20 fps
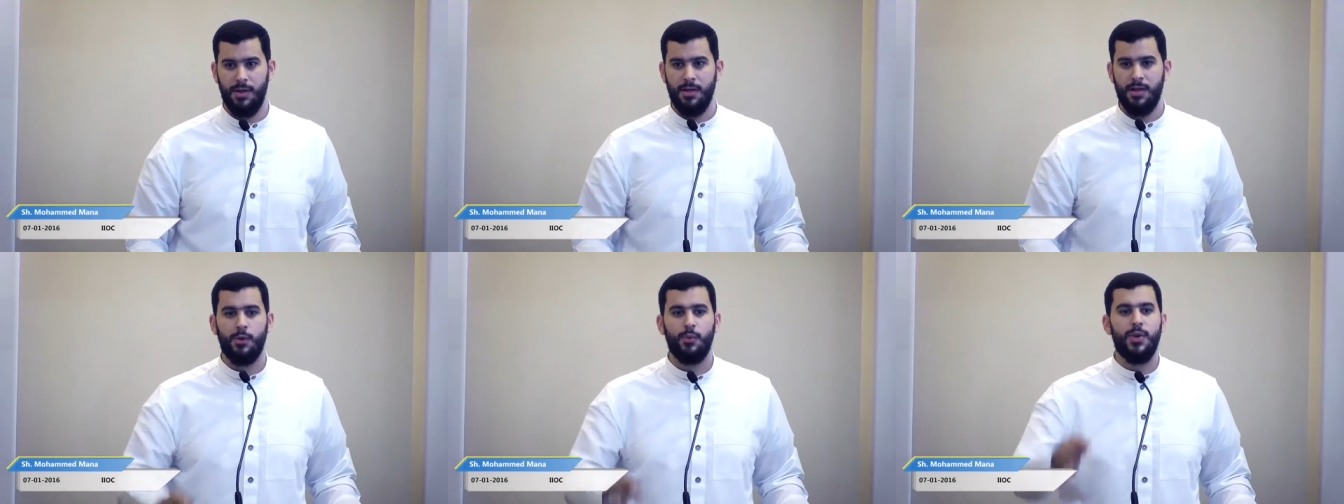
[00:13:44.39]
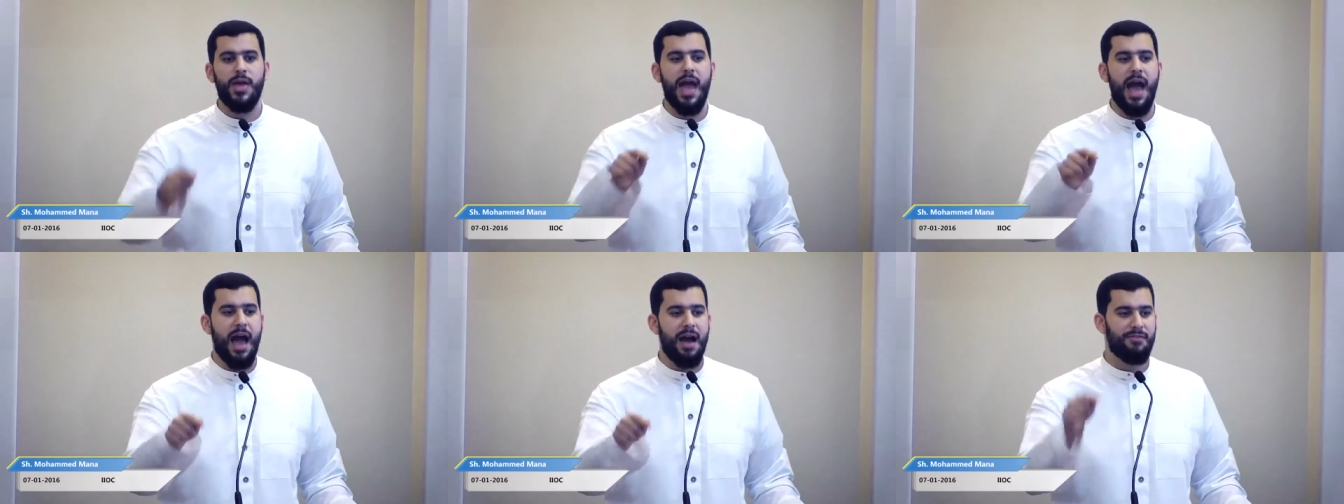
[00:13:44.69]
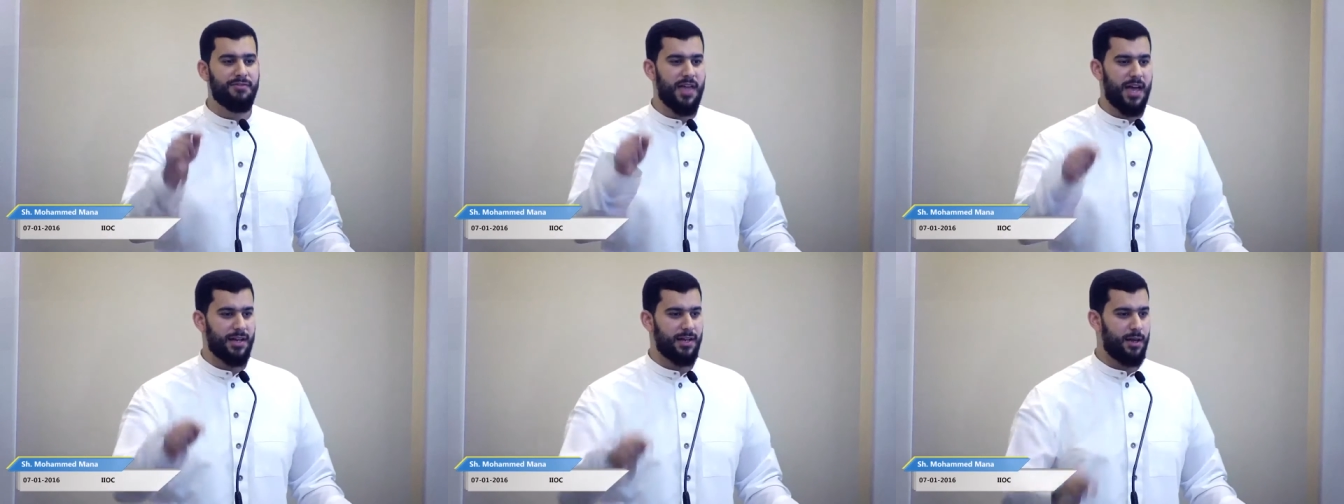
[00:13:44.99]
that we
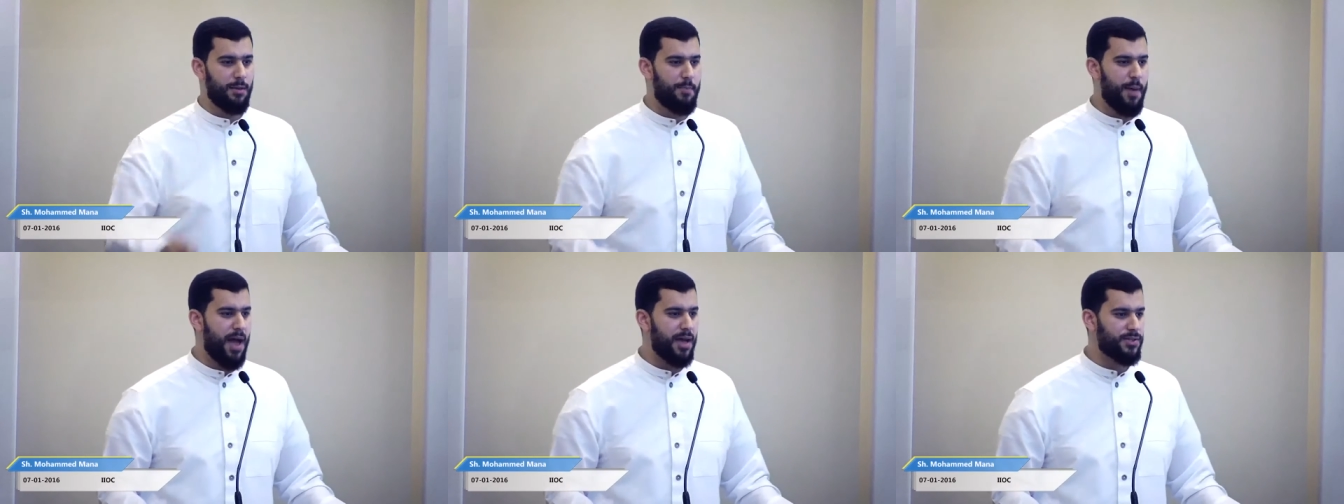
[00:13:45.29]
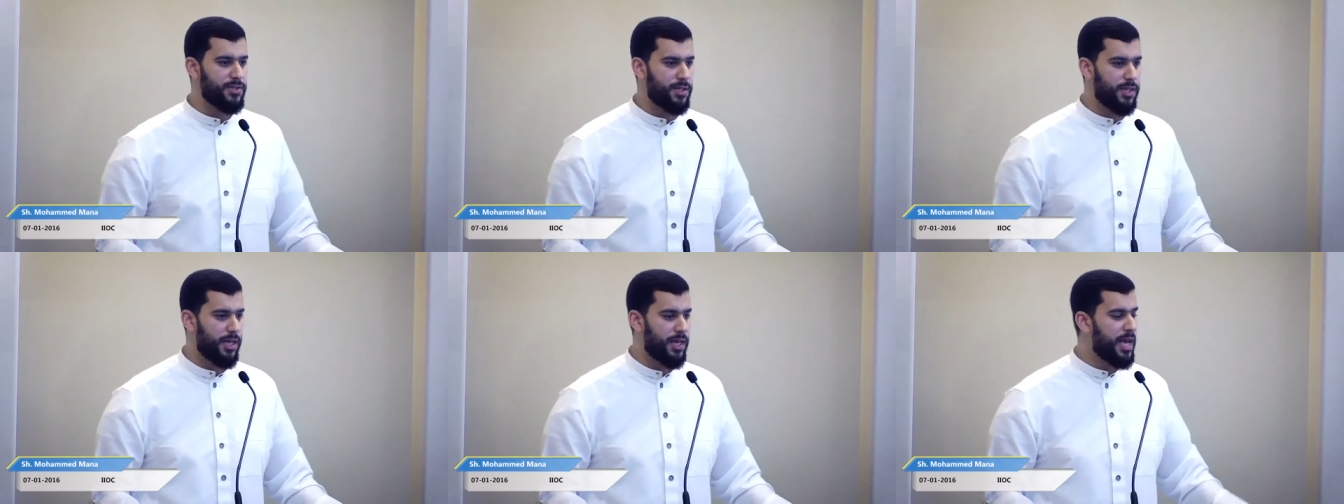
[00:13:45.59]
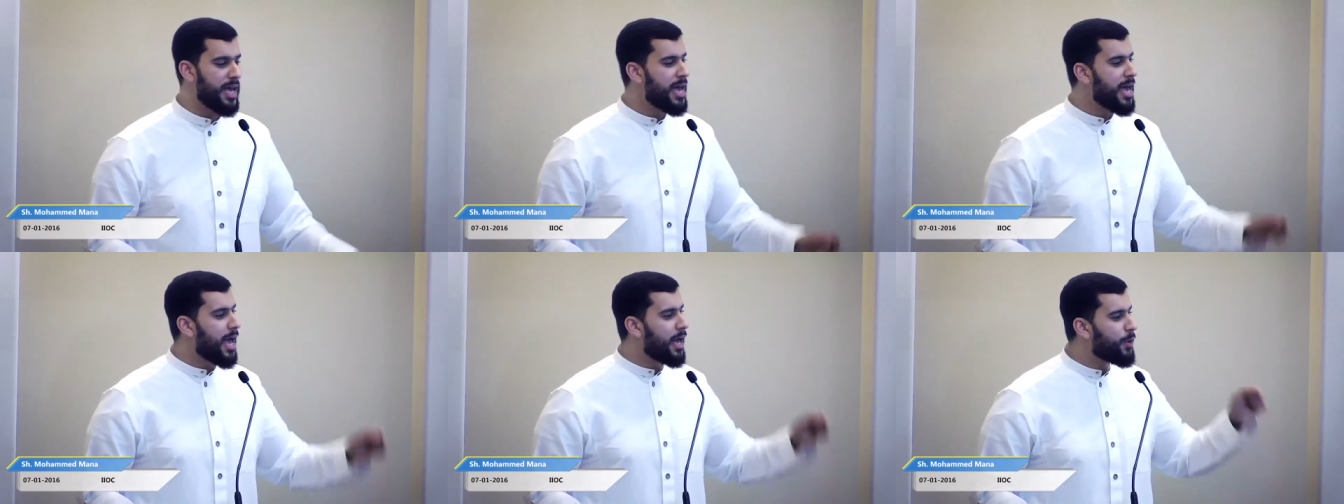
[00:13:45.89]
have that capacity
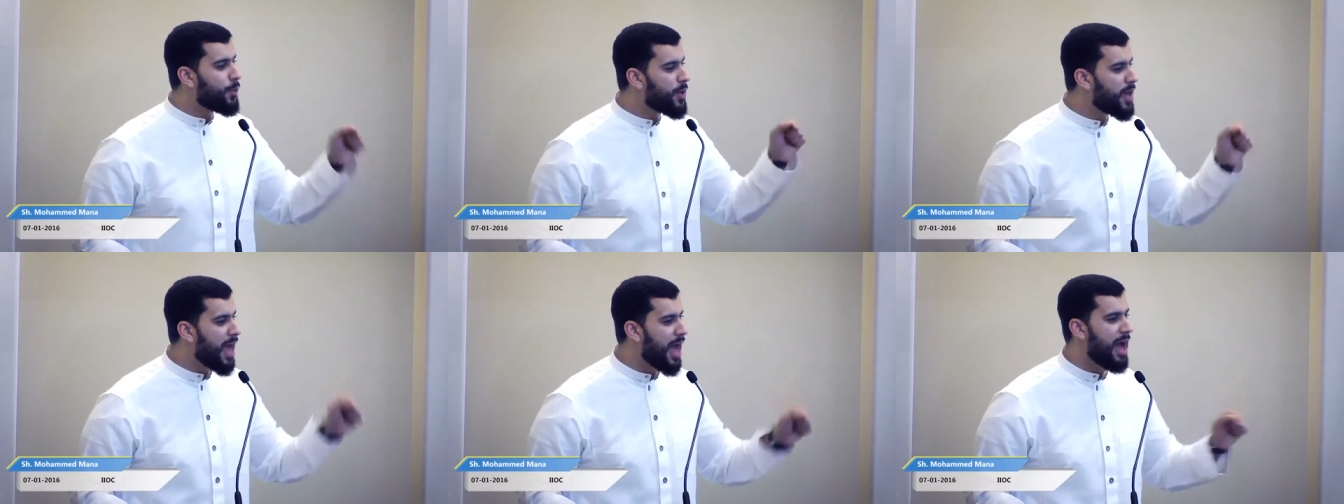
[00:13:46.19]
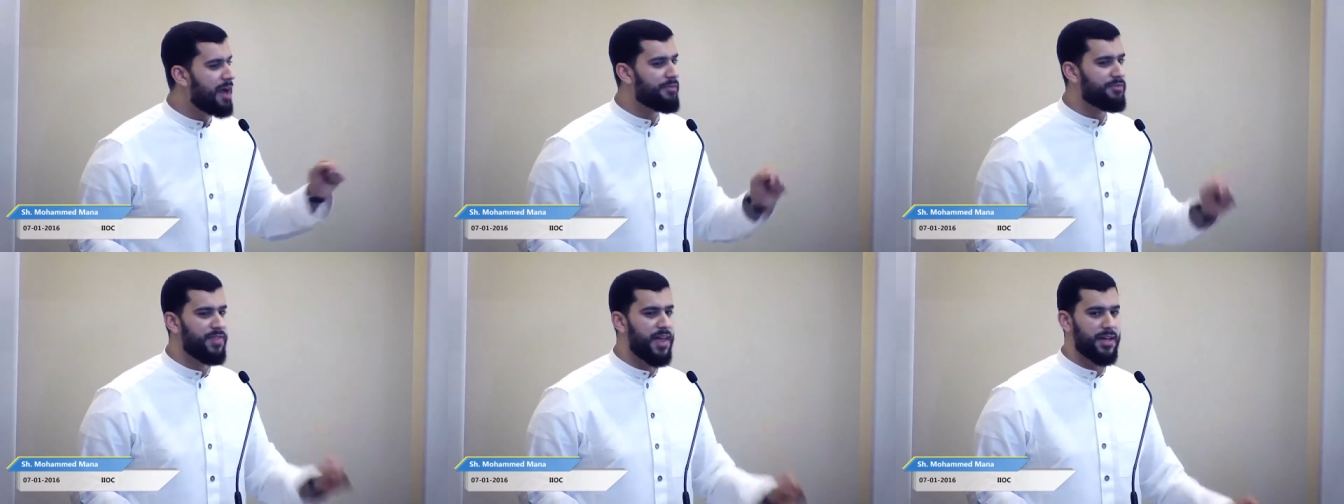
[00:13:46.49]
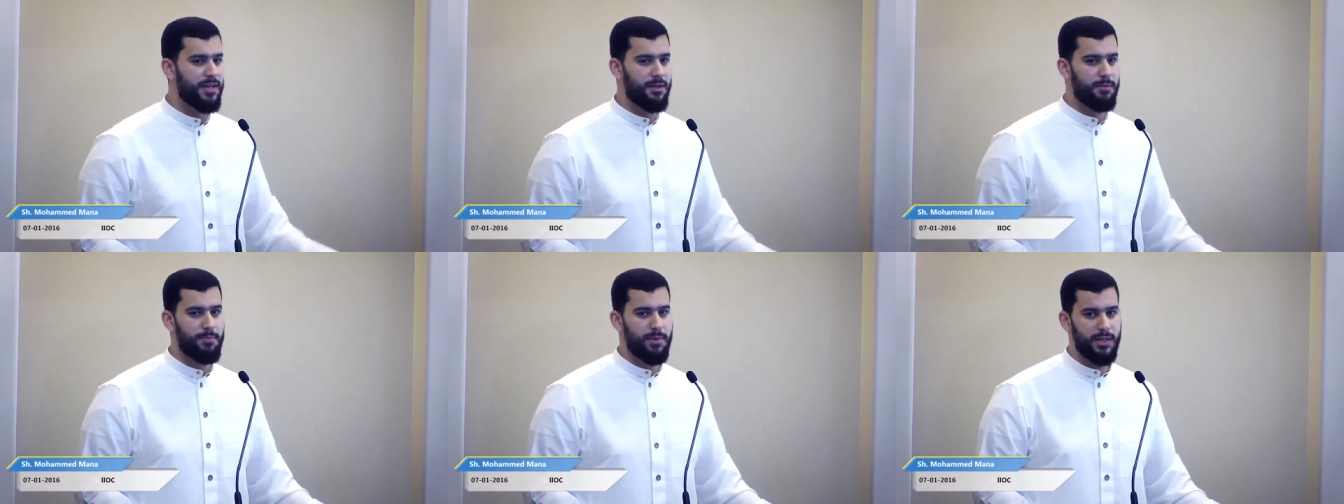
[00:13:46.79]
and we have
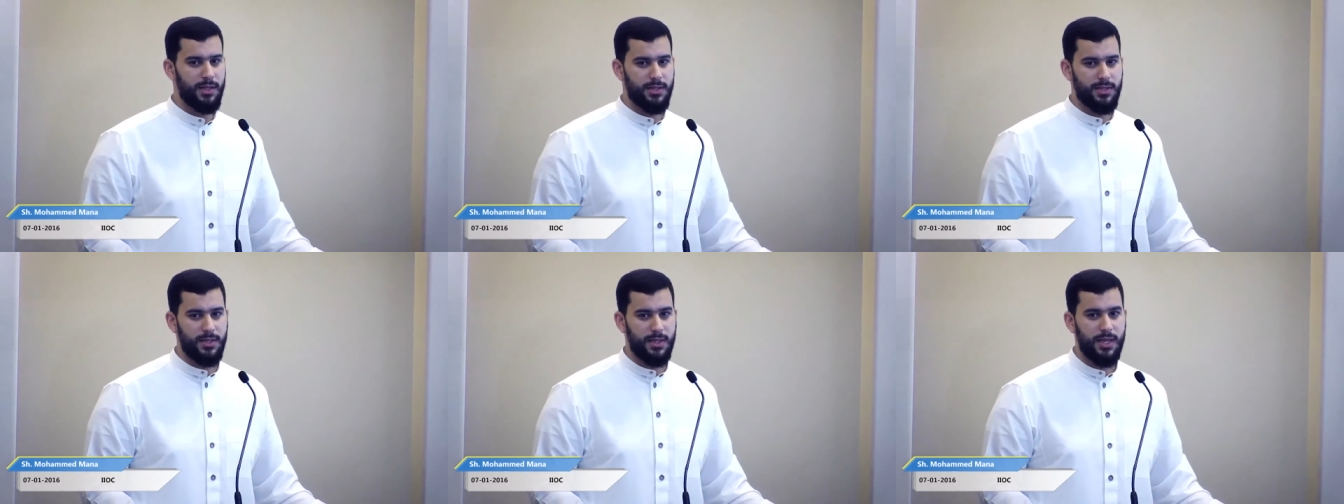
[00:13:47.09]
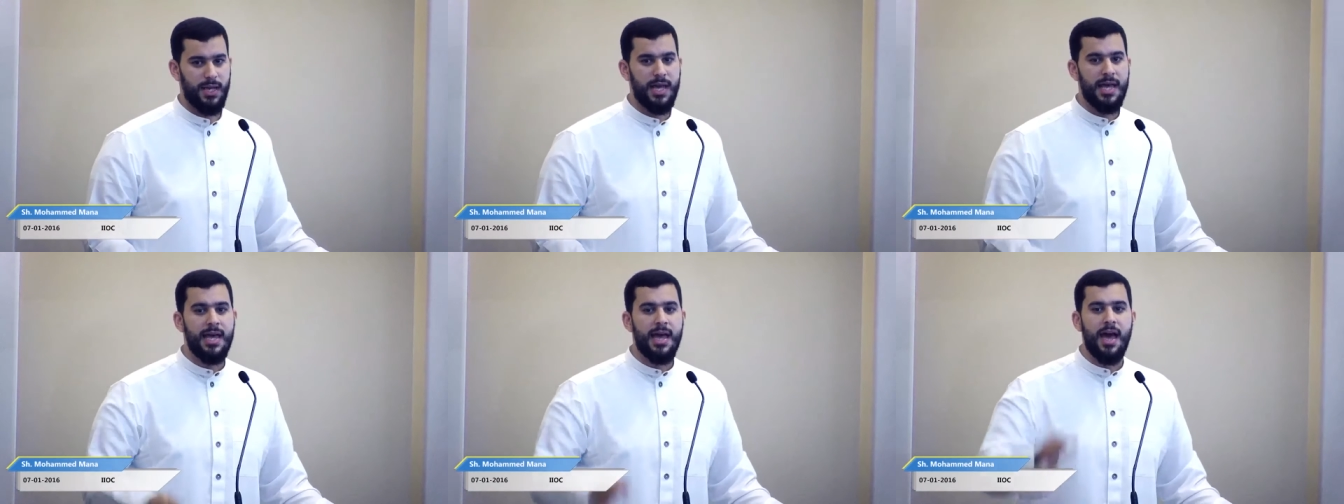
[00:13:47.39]
that ability.